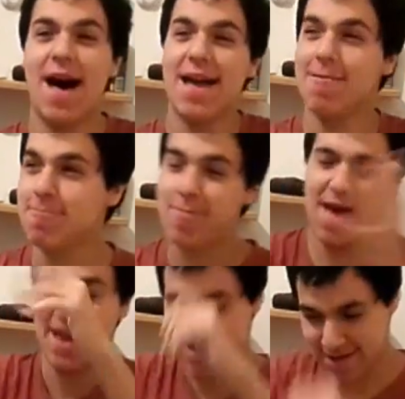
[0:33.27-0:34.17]
I am
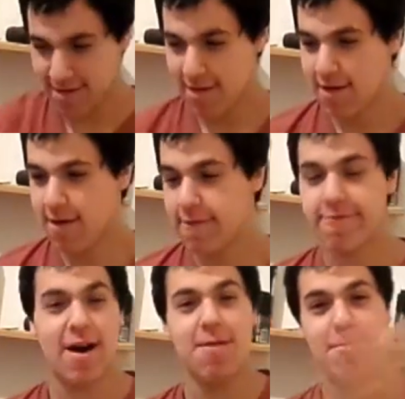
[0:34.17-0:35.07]
back
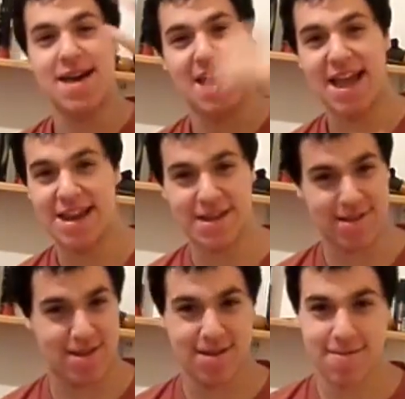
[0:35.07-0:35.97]
from my
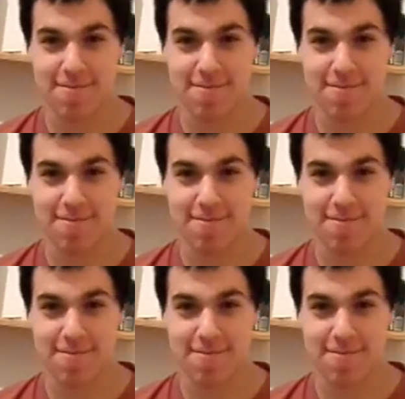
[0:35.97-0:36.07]
haters.